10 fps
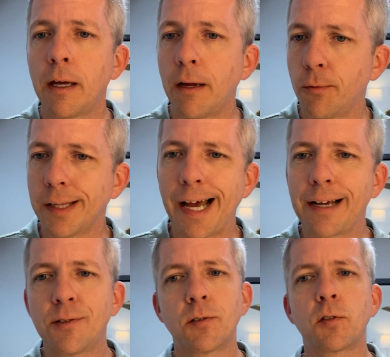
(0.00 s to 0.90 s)
A
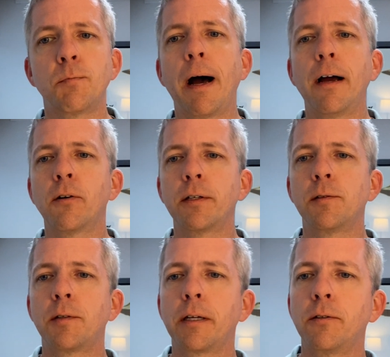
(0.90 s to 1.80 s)
relaxed smile
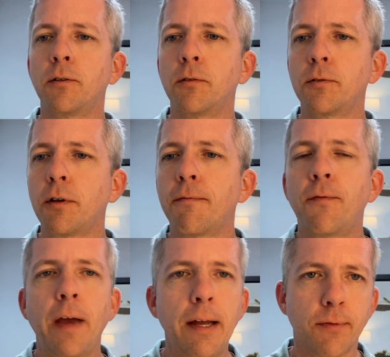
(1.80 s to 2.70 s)
can signal your
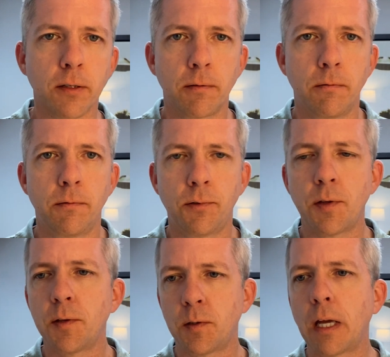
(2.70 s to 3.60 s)
favor
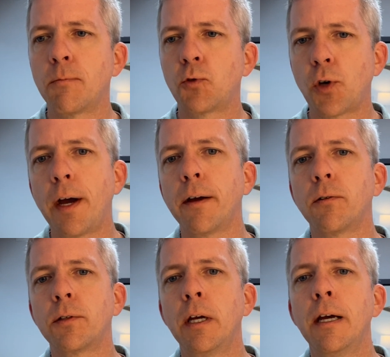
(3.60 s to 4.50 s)
to the same
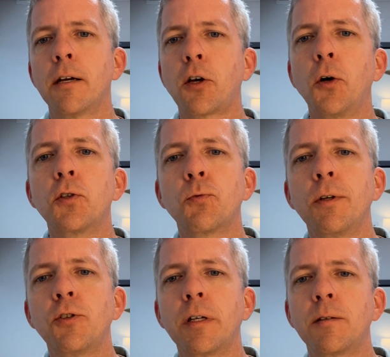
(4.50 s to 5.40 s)
child. Code
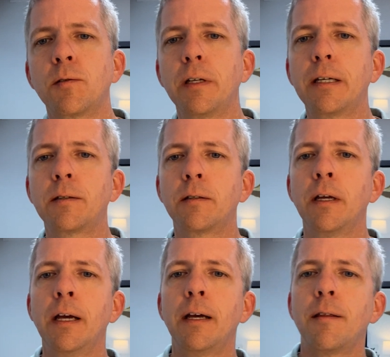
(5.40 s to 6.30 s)
switching seeks
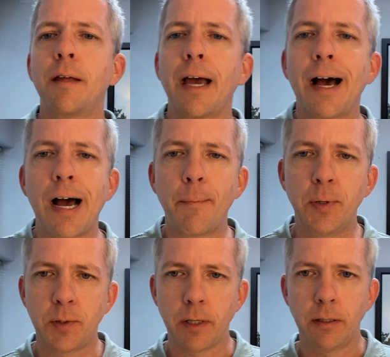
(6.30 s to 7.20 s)
the
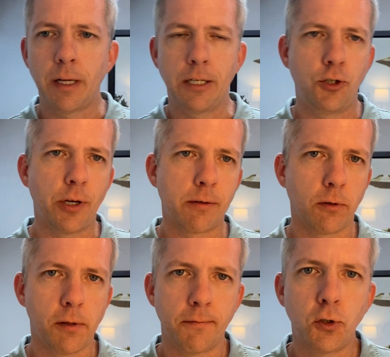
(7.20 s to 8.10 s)
opposite in
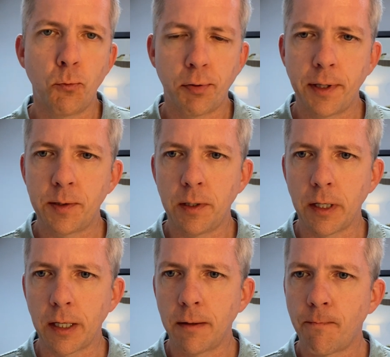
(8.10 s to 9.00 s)
general of
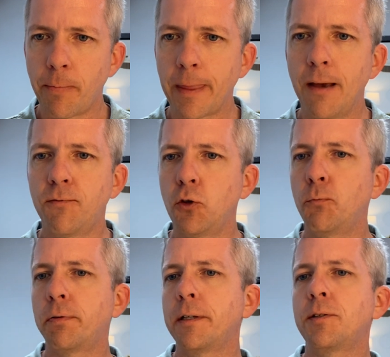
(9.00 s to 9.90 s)
duplicity. If
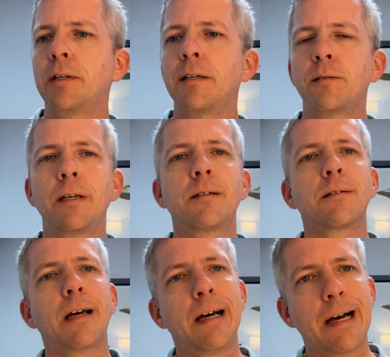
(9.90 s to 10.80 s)
duplicity seeks
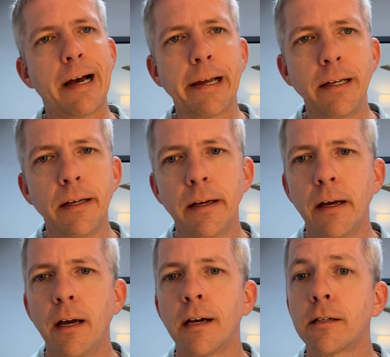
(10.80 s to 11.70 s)
to hide,
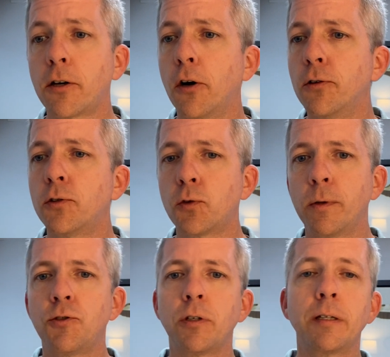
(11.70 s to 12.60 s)
code
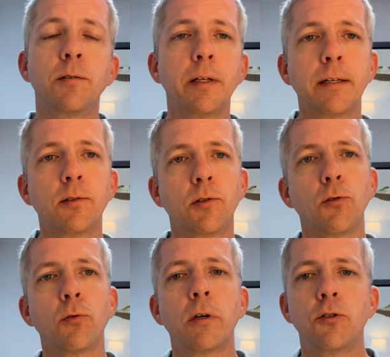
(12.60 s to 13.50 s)
switching seeks
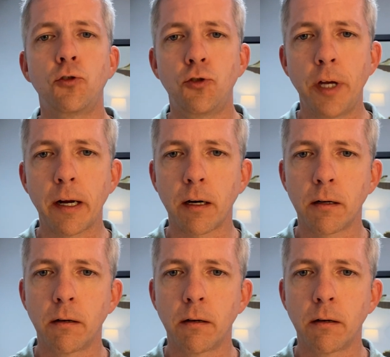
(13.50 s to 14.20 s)
to share.